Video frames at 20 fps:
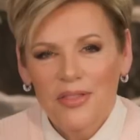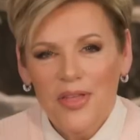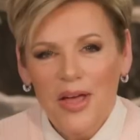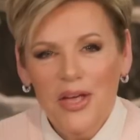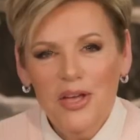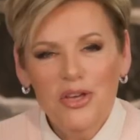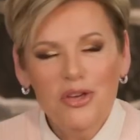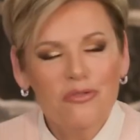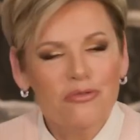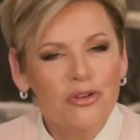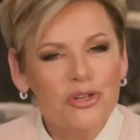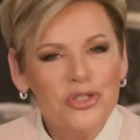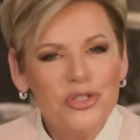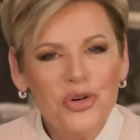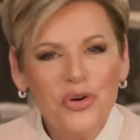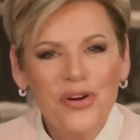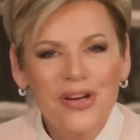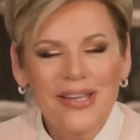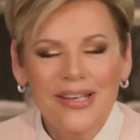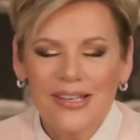Thank you for
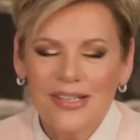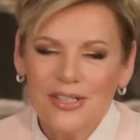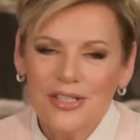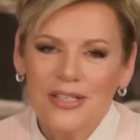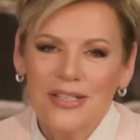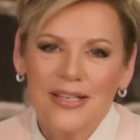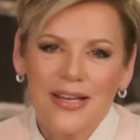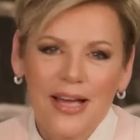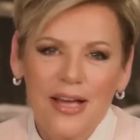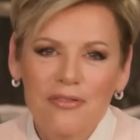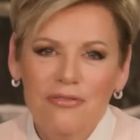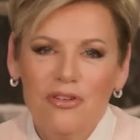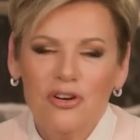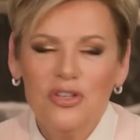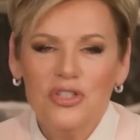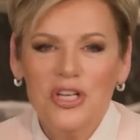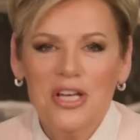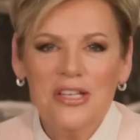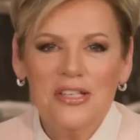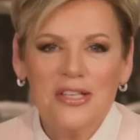joining us today for
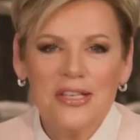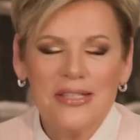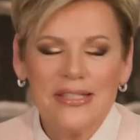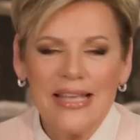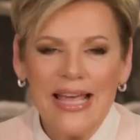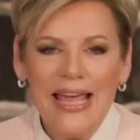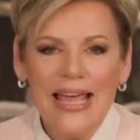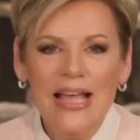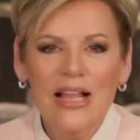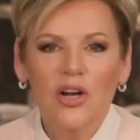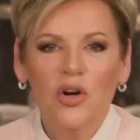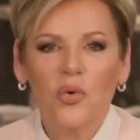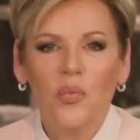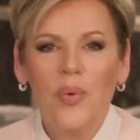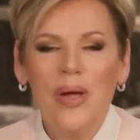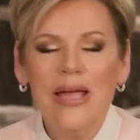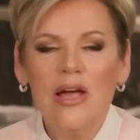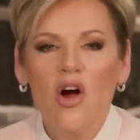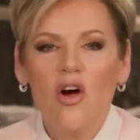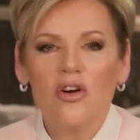Jesus the Healer.
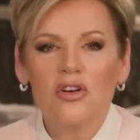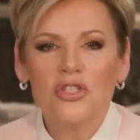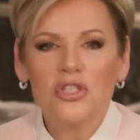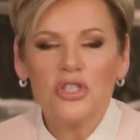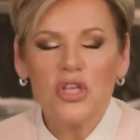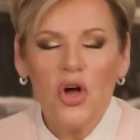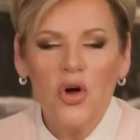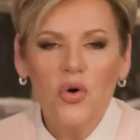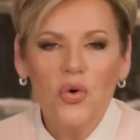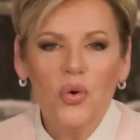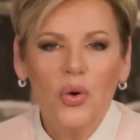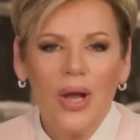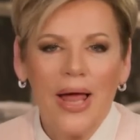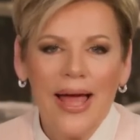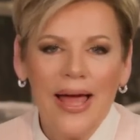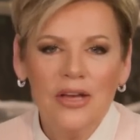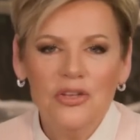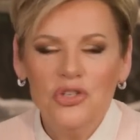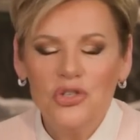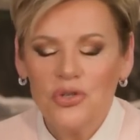We are so
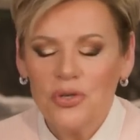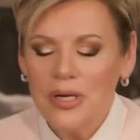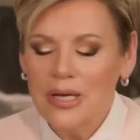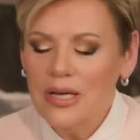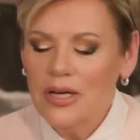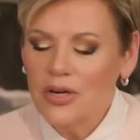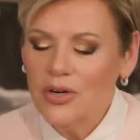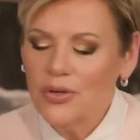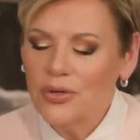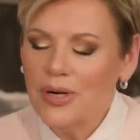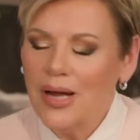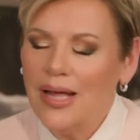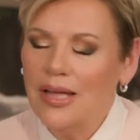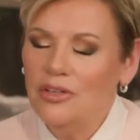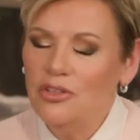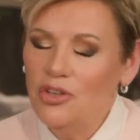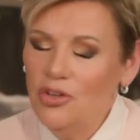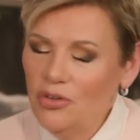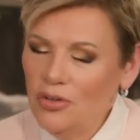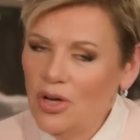glad you're here.
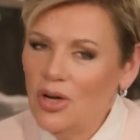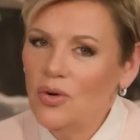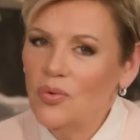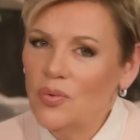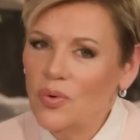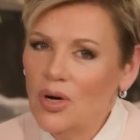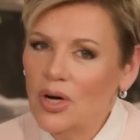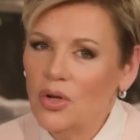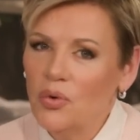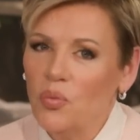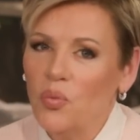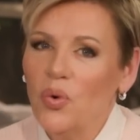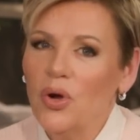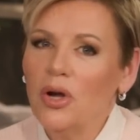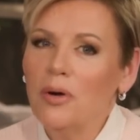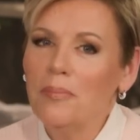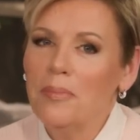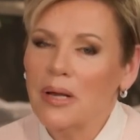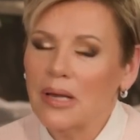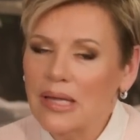And you know what?
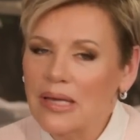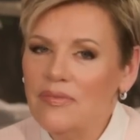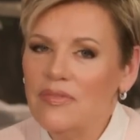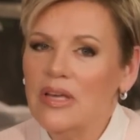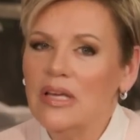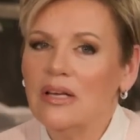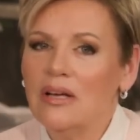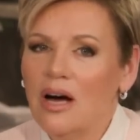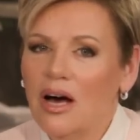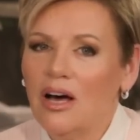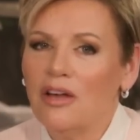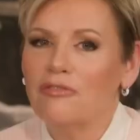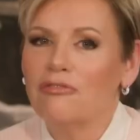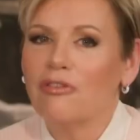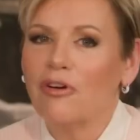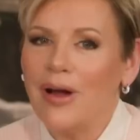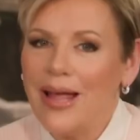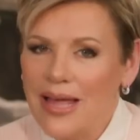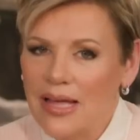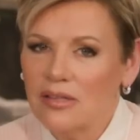We're believing God
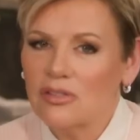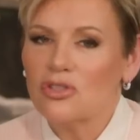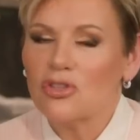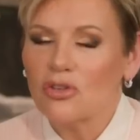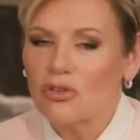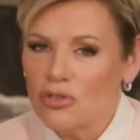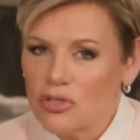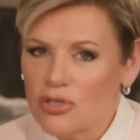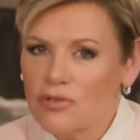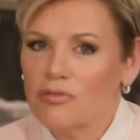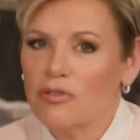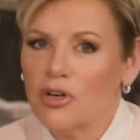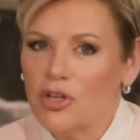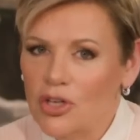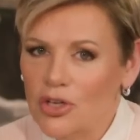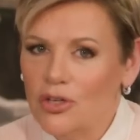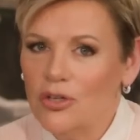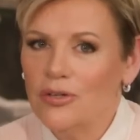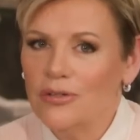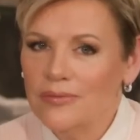for answers for
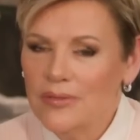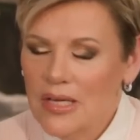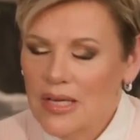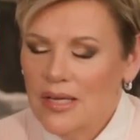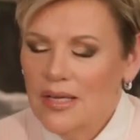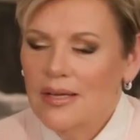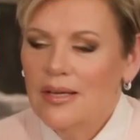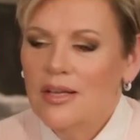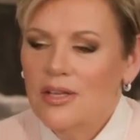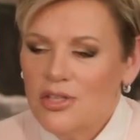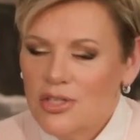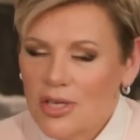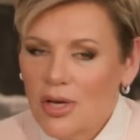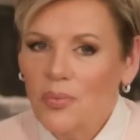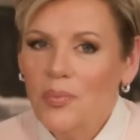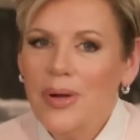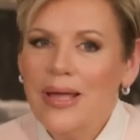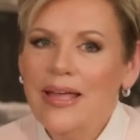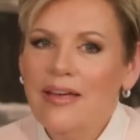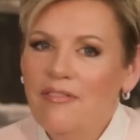you. So
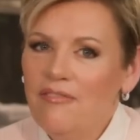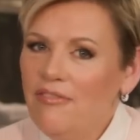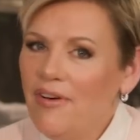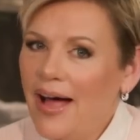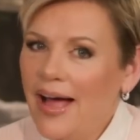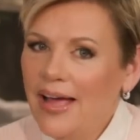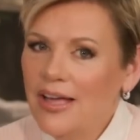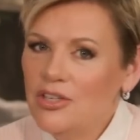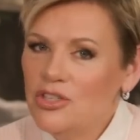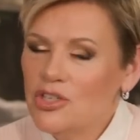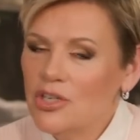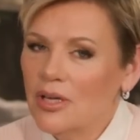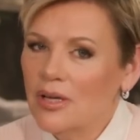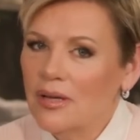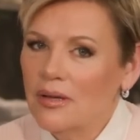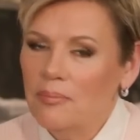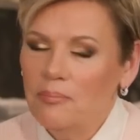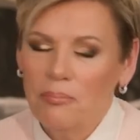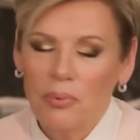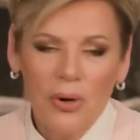we invite you,
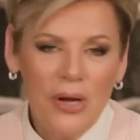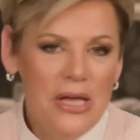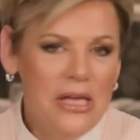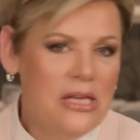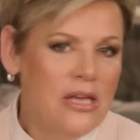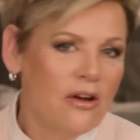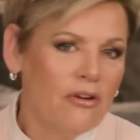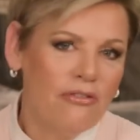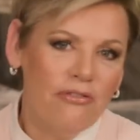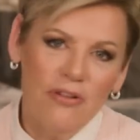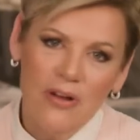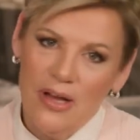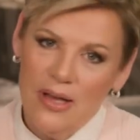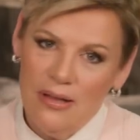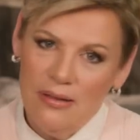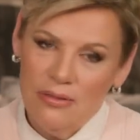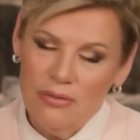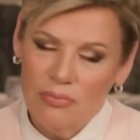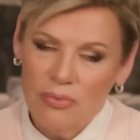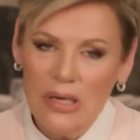bring your
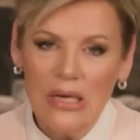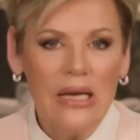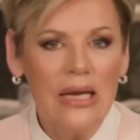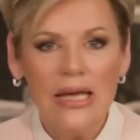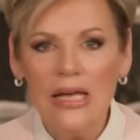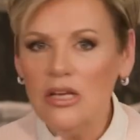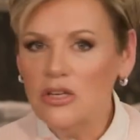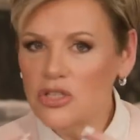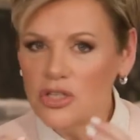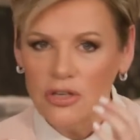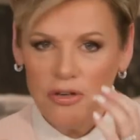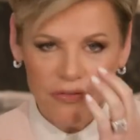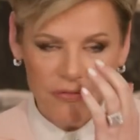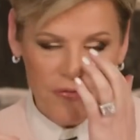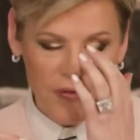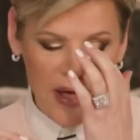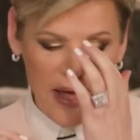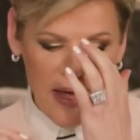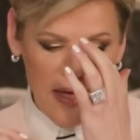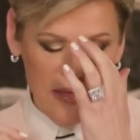faith, release your
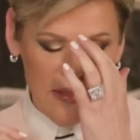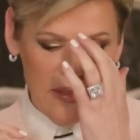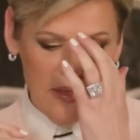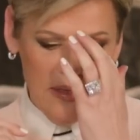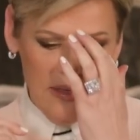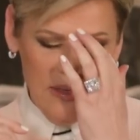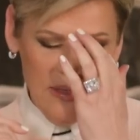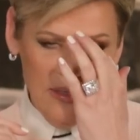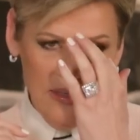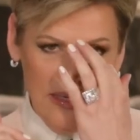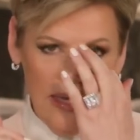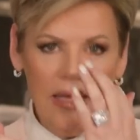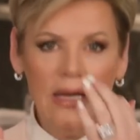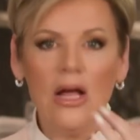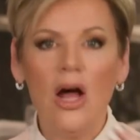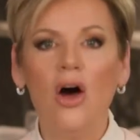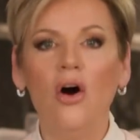faith, get